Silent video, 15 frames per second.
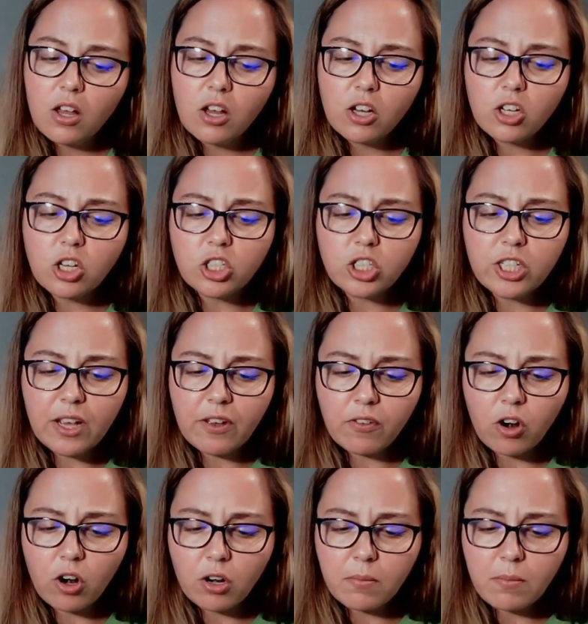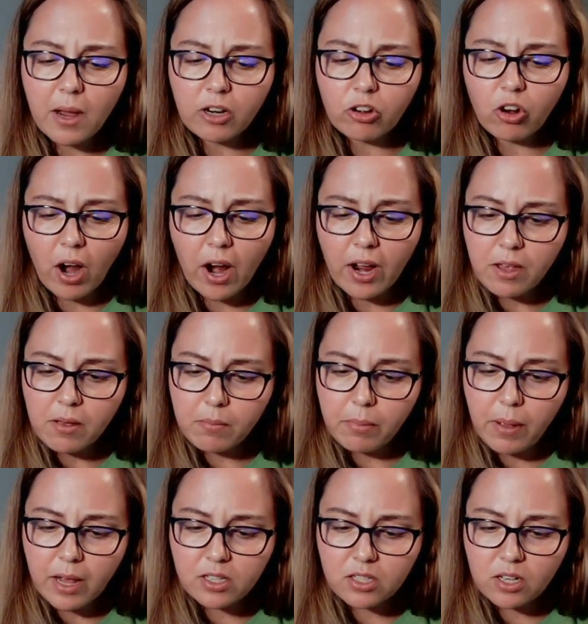Could she have heard my cry?
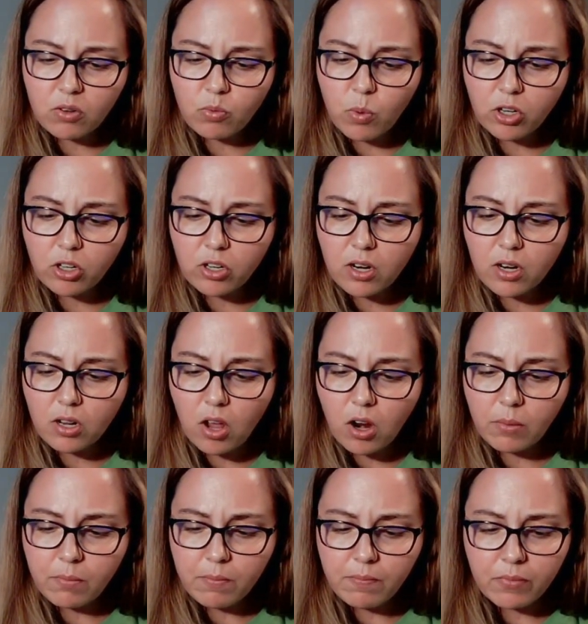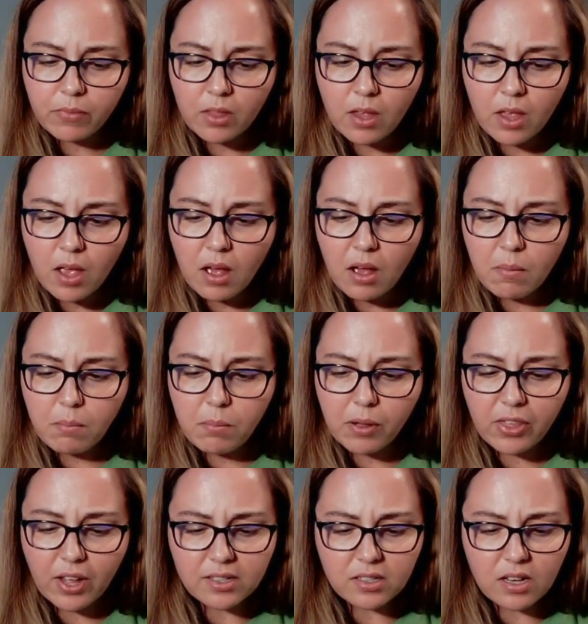Bastian wondered in alarm. But
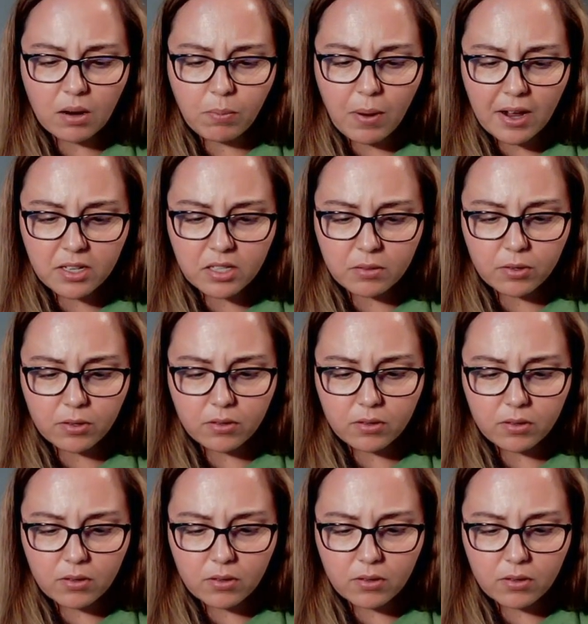that's not possible.